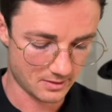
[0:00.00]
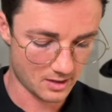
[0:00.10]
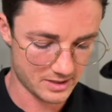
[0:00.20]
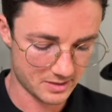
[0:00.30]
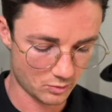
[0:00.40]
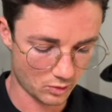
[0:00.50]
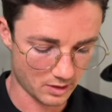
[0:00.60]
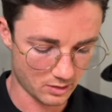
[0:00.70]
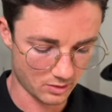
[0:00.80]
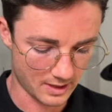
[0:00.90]
The concept we're
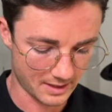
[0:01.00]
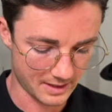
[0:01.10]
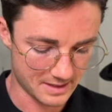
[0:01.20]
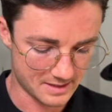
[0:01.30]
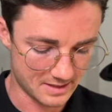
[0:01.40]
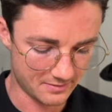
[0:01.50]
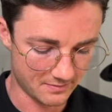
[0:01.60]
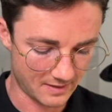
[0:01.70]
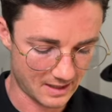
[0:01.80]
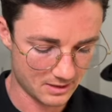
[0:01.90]
going to look at is the
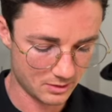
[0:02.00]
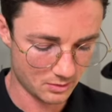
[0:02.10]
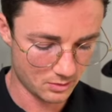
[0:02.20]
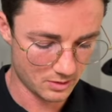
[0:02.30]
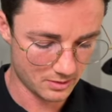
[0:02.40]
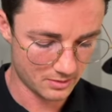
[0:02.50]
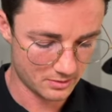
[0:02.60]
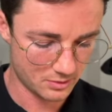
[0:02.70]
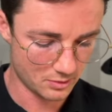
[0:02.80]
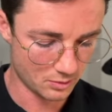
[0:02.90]
value
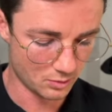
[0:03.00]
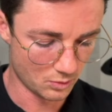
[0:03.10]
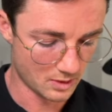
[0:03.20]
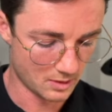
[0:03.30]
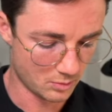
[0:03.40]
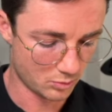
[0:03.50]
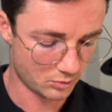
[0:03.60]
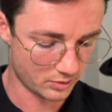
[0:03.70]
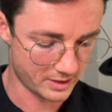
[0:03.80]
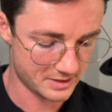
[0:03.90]
to
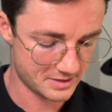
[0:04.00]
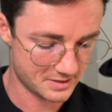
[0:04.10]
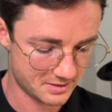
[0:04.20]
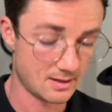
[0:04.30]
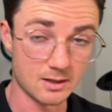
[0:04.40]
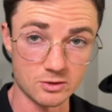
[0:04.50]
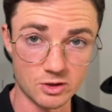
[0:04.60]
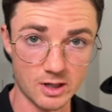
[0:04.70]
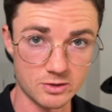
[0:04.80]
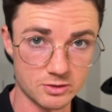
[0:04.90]
price
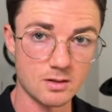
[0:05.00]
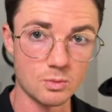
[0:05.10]
exchange.